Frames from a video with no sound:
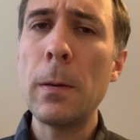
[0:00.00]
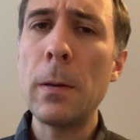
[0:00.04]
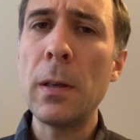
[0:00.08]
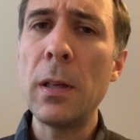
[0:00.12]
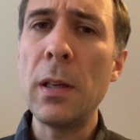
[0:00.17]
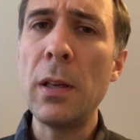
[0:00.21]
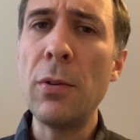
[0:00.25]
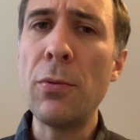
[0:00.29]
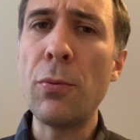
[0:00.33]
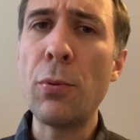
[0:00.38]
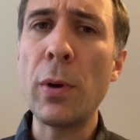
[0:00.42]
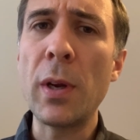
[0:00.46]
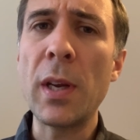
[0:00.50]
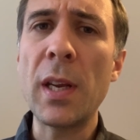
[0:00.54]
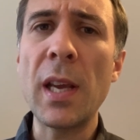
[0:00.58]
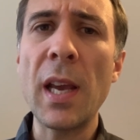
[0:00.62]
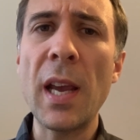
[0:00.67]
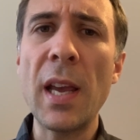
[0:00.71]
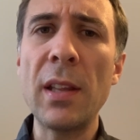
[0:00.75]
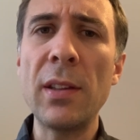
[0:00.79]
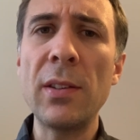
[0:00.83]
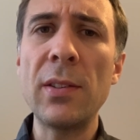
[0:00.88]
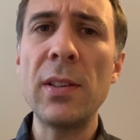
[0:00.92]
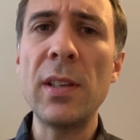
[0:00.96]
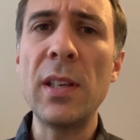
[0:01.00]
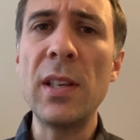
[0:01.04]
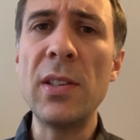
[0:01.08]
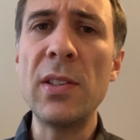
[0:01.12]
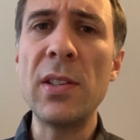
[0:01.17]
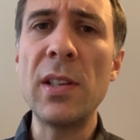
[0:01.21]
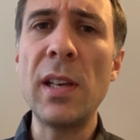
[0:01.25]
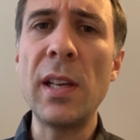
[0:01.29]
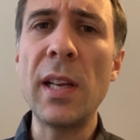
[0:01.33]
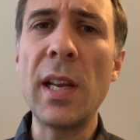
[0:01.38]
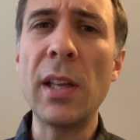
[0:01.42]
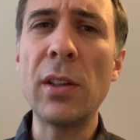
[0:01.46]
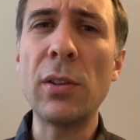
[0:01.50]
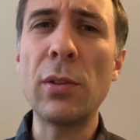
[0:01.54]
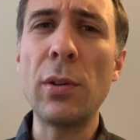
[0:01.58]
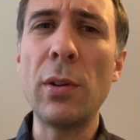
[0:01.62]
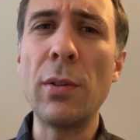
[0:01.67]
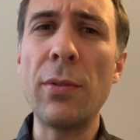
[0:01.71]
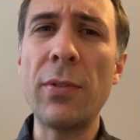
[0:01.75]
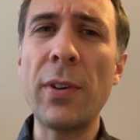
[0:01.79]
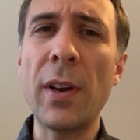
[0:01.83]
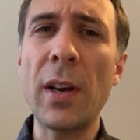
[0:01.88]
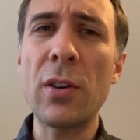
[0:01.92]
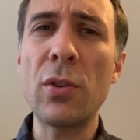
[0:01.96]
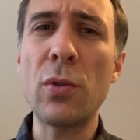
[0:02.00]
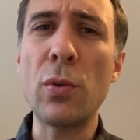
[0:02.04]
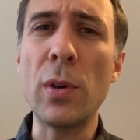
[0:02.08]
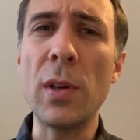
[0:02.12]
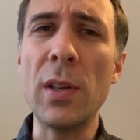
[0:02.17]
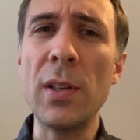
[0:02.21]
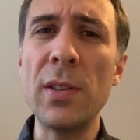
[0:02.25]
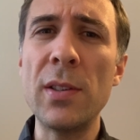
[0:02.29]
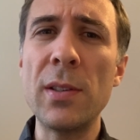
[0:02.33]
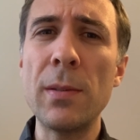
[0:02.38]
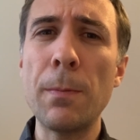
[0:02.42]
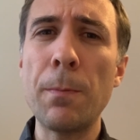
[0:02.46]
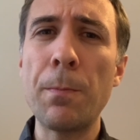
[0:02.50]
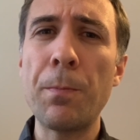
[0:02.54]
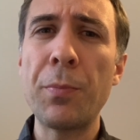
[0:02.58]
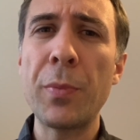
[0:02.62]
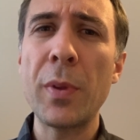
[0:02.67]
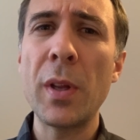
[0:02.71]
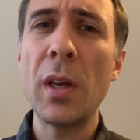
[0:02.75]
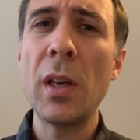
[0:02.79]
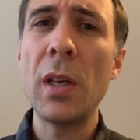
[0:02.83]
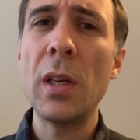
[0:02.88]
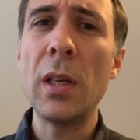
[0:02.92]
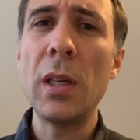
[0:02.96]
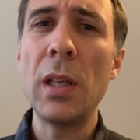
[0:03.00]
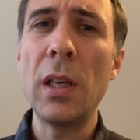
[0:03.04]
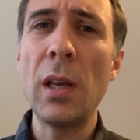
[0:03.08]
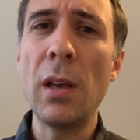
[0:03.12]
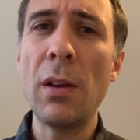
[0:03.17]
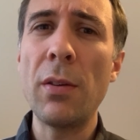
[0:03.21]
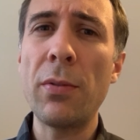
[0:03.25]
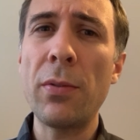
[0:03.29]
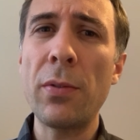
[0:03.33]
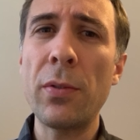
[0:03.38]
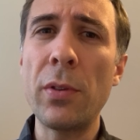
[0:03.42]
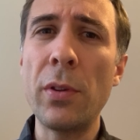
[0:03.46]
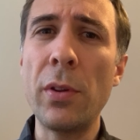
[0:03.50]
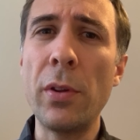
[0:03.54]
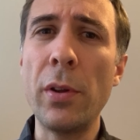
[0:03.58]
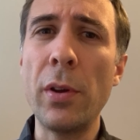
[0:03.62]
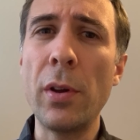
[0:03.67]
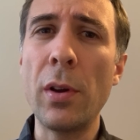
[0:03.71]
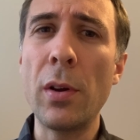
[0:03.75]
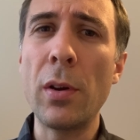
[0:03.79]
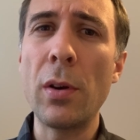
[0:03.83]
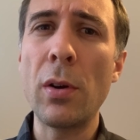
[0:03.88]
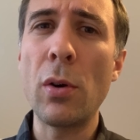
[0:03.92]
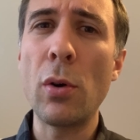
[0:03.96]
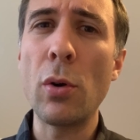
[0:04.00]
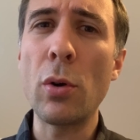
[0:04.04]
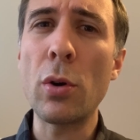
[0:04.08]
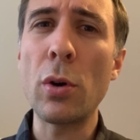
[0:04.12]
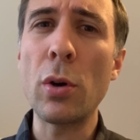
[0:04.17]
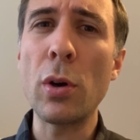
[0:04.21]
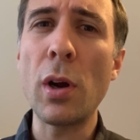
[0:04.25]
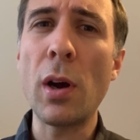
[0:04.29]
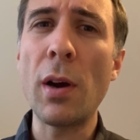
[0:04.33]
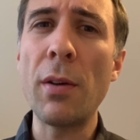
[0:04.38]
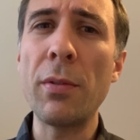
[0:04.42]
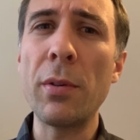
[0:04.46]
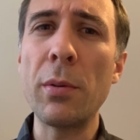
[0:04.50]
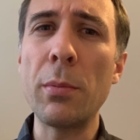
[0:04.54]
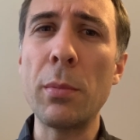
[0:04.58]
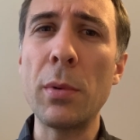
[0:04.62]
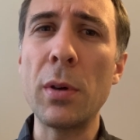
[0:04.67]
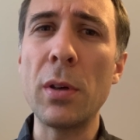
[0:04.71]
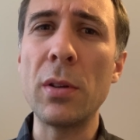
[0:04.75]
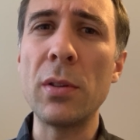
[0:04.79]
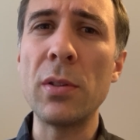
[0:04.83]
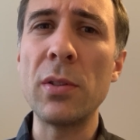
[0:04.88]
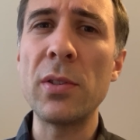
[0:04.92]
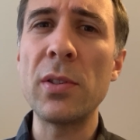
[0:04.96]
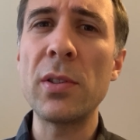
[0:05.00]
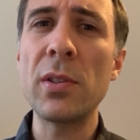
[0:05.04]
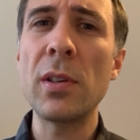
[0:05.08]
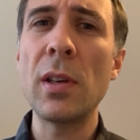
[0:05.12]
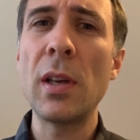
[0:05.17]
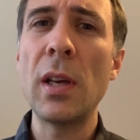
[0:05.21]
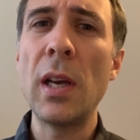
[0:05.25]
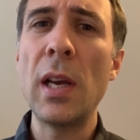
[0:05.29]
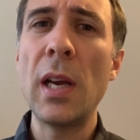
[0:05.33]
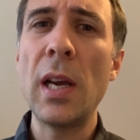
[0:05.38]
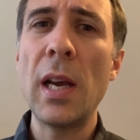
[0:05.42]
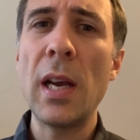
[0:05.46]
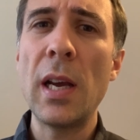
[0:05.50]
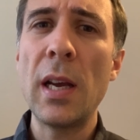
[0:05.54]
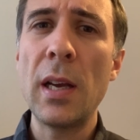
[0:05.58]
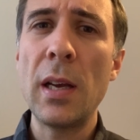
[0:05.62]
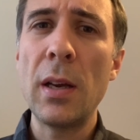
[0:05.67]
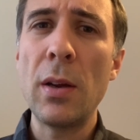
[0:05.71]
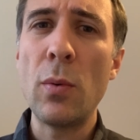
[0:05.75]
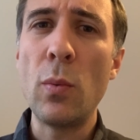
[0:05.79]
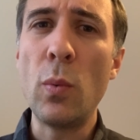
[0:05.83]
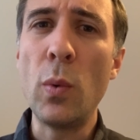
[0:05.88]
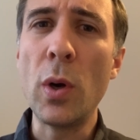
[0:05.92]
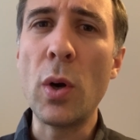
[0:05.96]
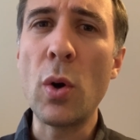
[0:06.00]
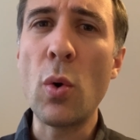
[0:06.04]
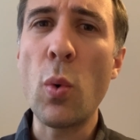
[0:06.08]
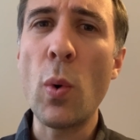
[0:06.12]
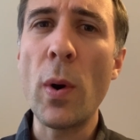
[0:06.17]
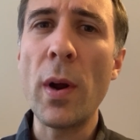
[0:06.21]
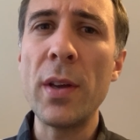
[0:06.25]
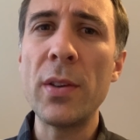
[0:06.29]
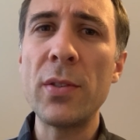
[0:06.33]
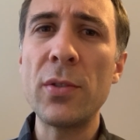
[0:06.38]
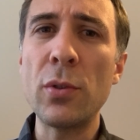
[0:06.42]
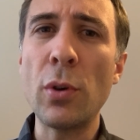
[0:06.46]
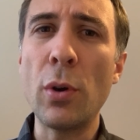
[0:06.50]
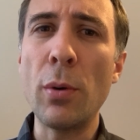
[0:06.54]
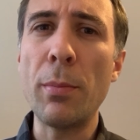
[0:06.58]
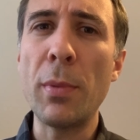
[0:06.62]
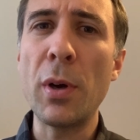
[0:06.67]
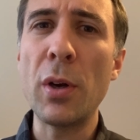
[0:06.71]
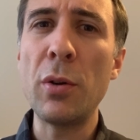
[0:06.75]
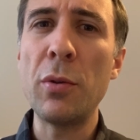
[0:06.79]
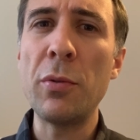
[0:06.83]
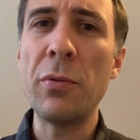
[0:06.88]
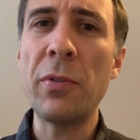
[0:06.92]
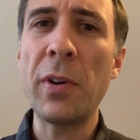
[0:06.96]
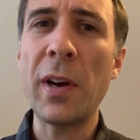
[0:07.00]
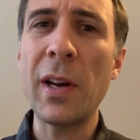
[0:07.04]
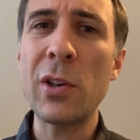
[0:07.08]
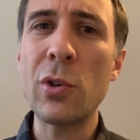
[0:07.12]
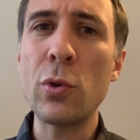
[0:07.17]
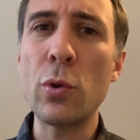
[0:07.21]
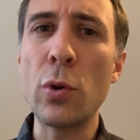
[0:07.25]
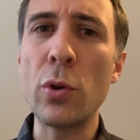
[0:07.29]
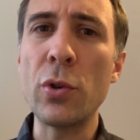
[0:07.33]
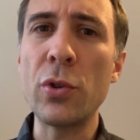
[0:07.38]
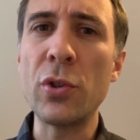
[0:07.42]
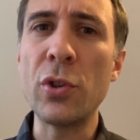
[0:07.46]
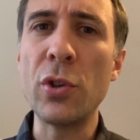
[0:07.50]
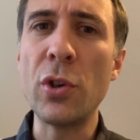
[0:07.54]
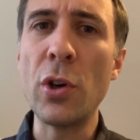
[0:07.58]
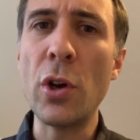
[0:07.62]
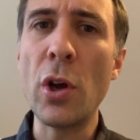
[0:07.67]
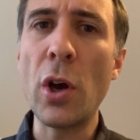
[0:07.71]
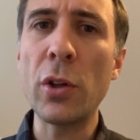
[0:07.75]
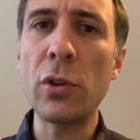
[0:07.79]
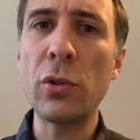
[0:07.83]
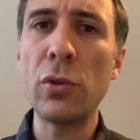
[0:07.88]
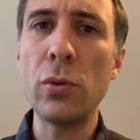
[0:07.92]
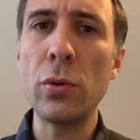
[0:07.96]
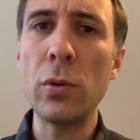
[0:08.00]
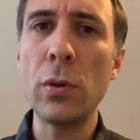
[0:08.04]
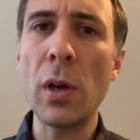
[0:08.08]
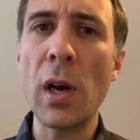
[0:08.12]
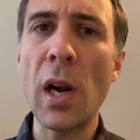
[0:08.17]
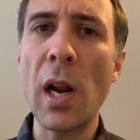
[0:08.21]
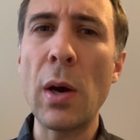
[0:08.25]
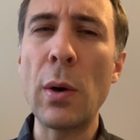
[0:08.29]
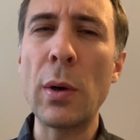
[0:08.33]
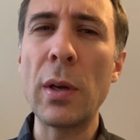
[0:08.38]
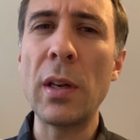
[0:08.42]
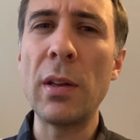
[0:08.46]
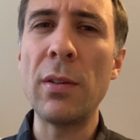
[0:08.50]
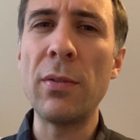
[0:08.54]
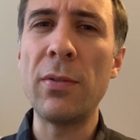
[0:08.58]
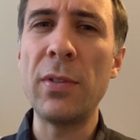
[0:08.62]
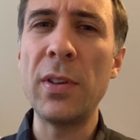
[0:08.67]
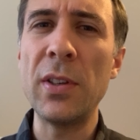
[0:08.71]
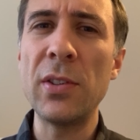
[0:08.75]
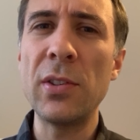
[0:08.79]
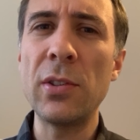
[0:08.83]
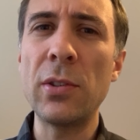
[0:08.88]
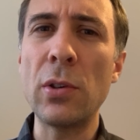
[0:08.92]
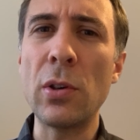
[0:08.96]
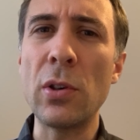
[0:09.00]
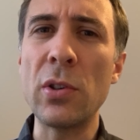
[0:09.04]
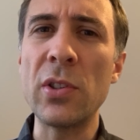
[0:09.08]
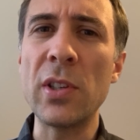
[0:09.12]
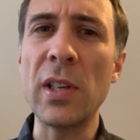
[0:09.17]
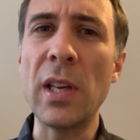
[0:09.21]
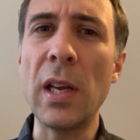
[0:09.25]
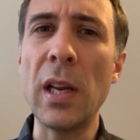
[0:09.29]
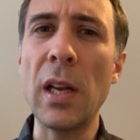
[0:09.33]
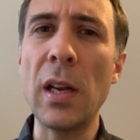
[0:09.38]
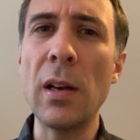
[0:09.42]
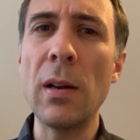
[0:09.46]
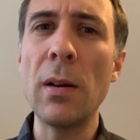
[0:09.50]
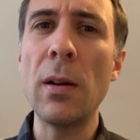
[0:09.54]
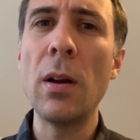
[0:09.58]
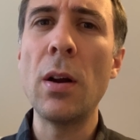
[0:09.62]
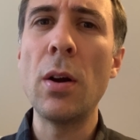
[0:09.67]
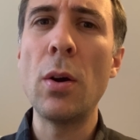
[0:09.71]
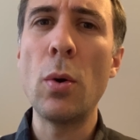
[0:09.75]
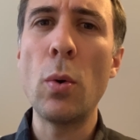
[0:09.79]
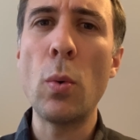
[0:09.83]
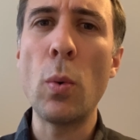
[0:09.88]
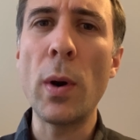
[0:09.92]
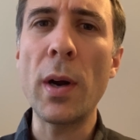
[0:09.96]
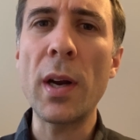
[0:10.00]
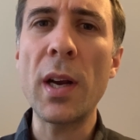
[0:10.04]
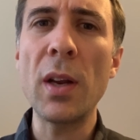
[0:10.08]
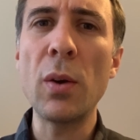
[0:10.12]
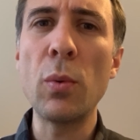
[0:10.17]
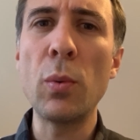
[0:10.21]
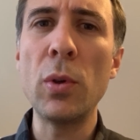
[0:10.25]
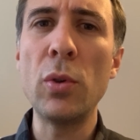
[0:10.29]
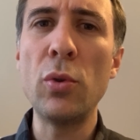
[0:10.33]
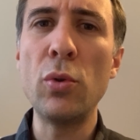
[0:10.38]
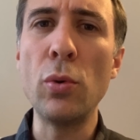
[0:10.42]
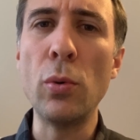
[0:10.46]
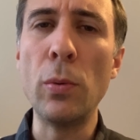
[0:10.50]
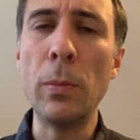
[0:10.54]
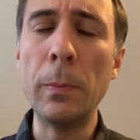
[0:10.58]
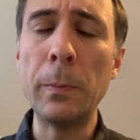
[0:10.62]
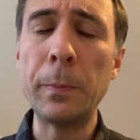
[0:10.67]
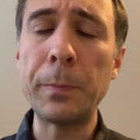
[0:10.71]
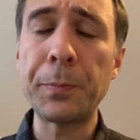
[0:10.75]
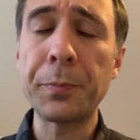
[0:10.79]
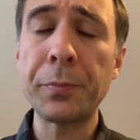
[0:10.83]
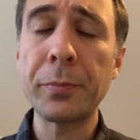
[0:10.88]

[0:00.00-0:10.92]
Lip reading: if we can't easily get to the factories, if the local governments request all manufacturers not to allow any visitors in, what can we do?